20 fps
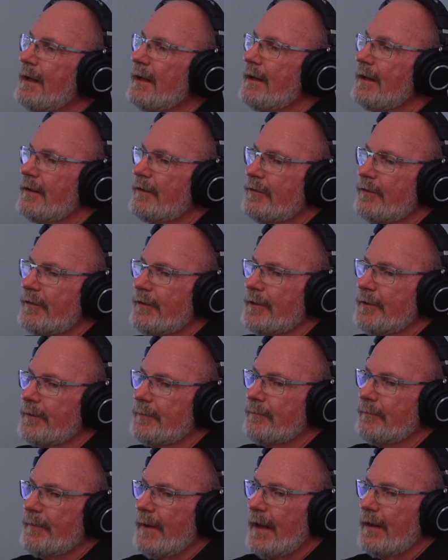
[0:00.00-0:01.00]
it's
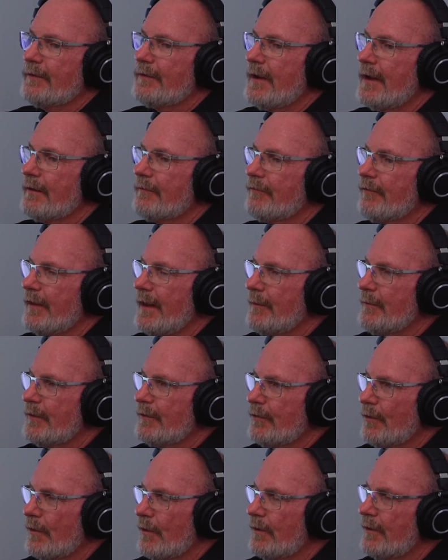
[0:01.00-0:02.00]
um,
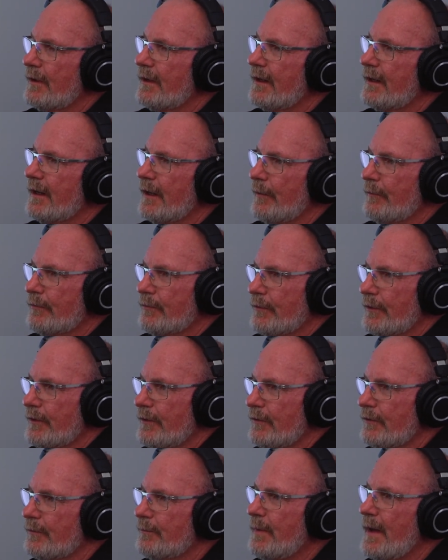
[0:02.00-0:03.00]
anti-inflammatory it helps
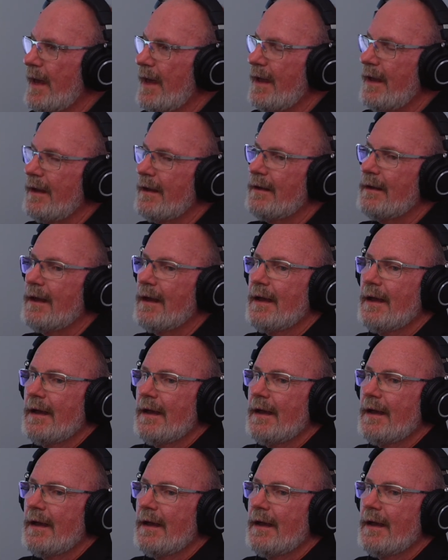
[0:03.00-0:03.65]
reduce pain